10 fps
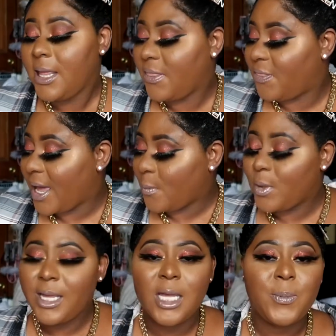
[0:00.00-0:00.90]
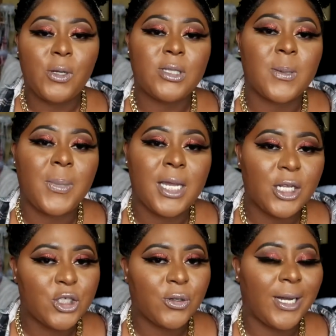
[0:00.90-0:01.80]
that will help you to
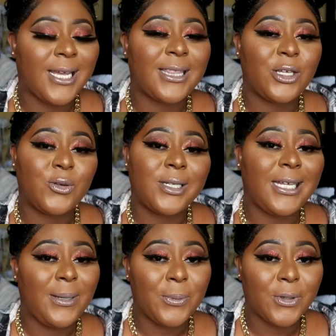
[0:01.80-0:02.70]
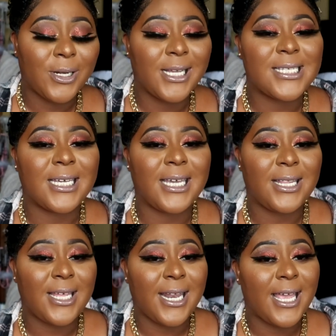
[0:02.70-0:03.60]
penetrate a little deeper and to
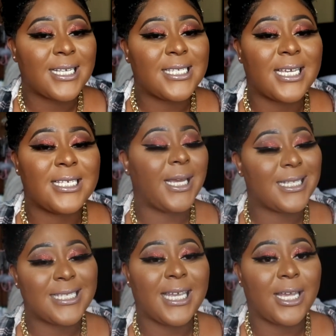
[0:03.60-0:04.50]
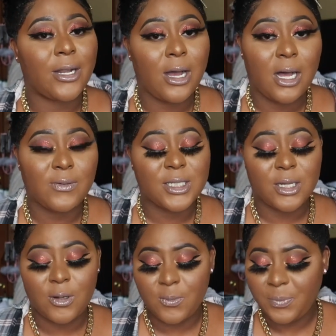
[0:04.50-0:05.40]
get that excess dead skin off
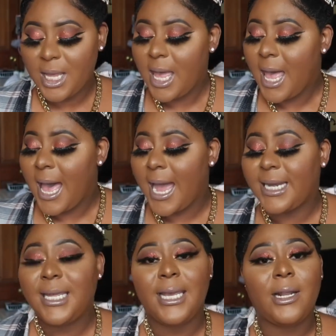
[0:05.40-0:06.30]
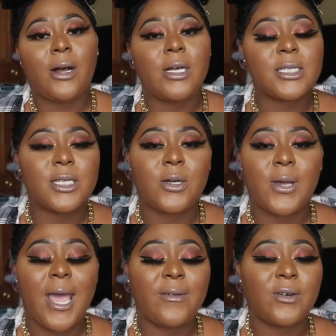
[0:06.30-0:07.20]
so i did also
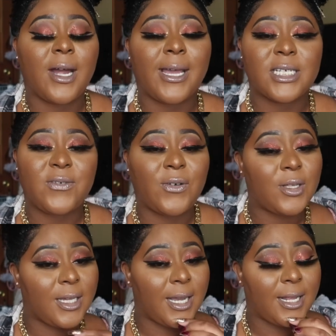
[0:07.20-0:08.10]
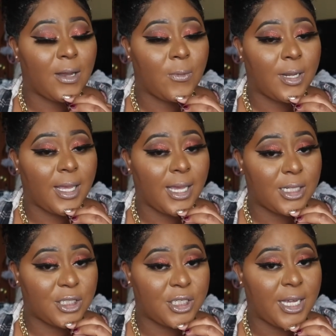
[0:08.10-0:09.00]
after i exfoliated i went ahead
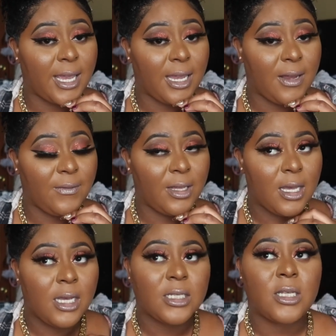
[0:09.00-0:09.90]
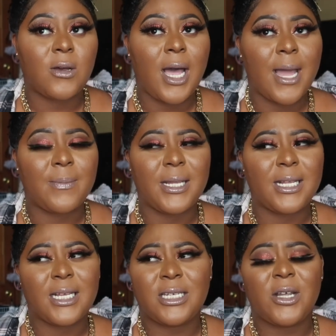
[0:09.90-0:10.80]
and shaved so I
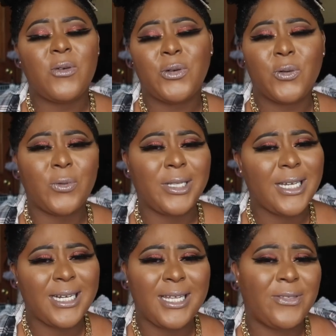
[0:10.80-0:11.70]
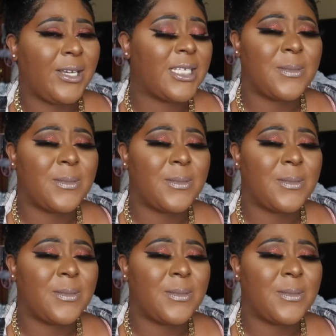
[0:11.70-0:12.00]
don't do really anything